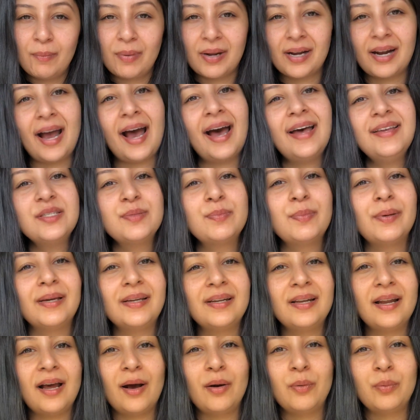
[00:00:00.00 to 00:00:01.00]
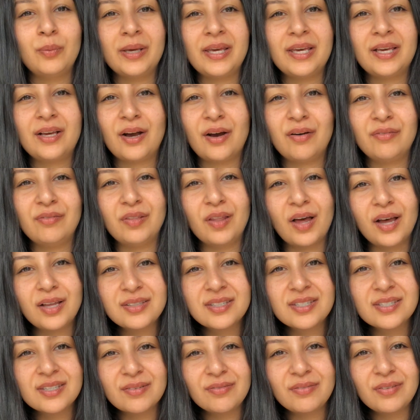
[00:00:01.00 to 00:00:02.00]
But it has been a week of
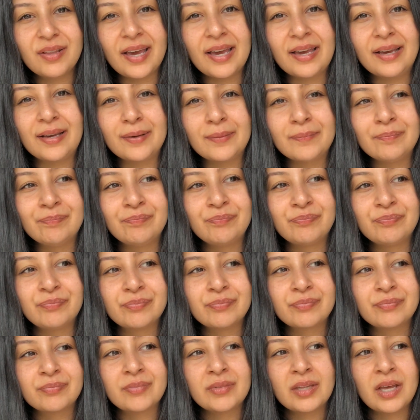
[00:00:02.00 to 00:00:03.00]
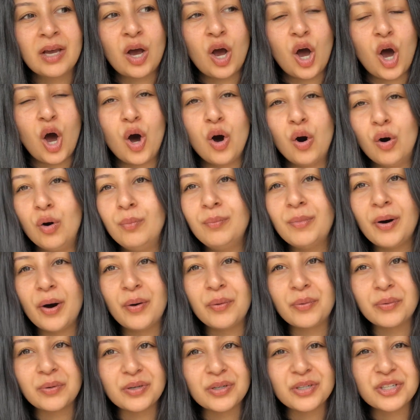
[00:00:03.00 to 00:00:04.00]
lots of like home
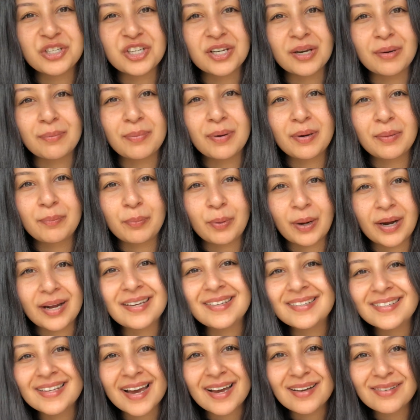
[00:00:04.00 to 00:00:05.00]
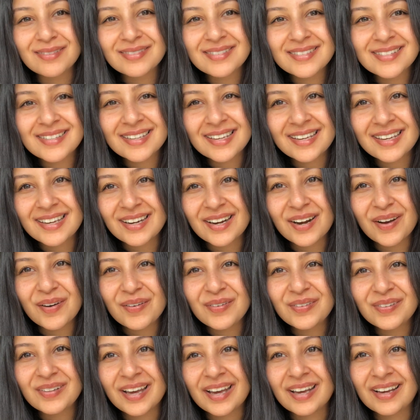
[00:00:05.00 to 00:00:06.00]
ownership breakdowns. You
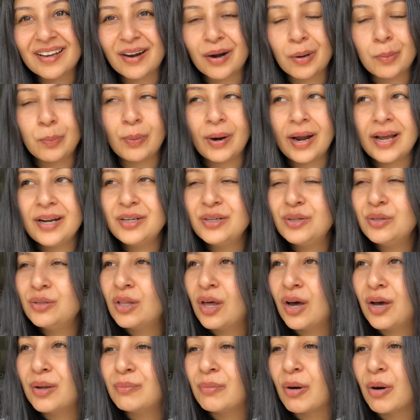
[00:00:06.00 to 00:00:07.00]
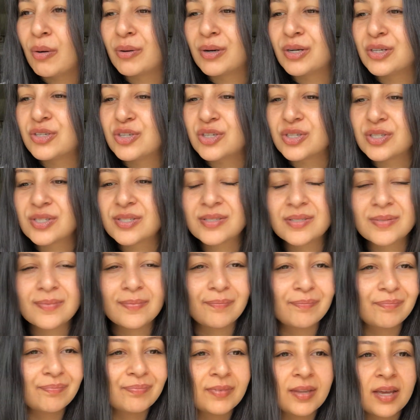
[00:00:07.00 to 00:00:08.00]
know, like our brand new lawnmower just
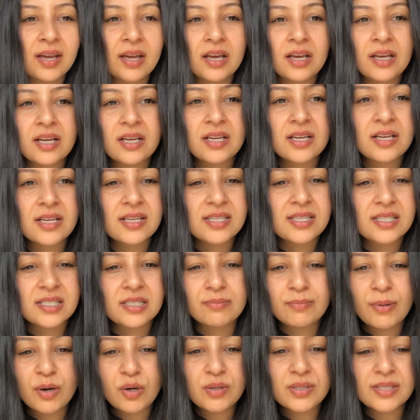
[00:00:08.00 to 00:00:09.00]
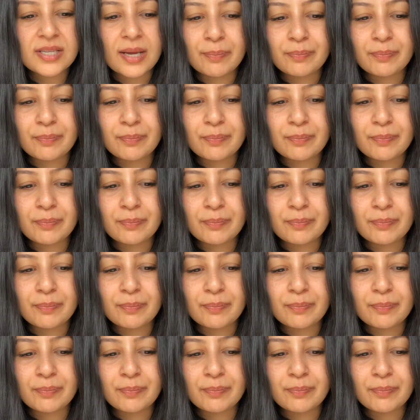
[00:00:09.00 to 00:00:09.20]
smokes up